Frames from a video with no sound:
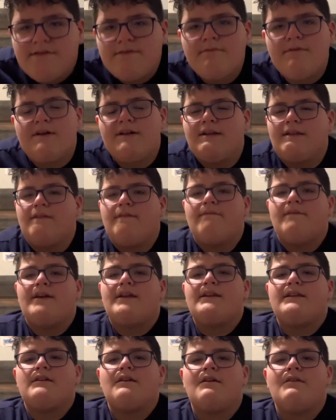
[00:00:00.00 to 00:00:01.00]
one, and
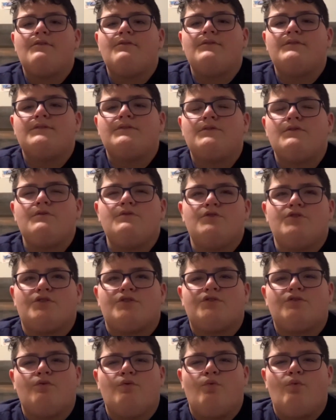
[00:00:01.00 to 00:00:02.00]
then it goes to
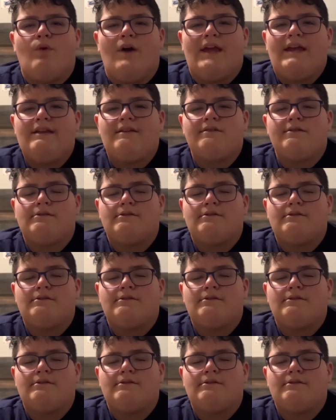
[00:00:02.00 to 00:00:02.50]
just white,